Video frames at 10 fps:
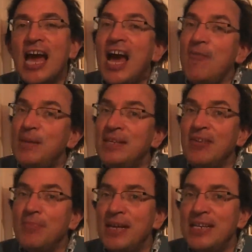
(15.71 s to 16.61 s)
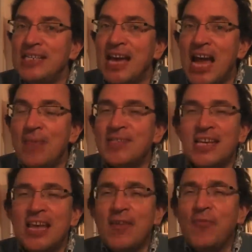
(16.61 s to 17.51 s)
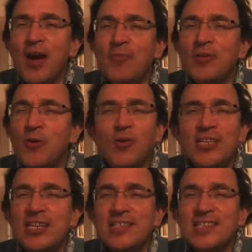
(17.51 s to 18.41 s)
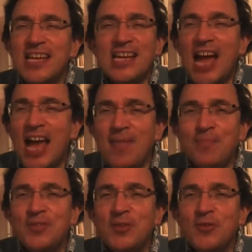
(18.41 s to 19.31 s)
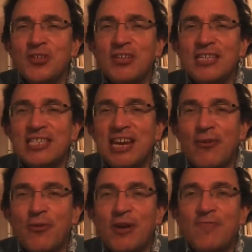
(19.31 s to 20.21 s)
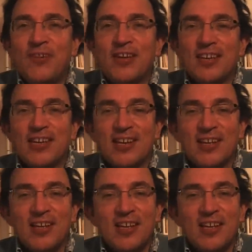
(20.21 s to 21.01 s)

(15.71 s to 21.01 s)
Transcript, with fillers: I've been there many times and I found the audience there absolutely terrific.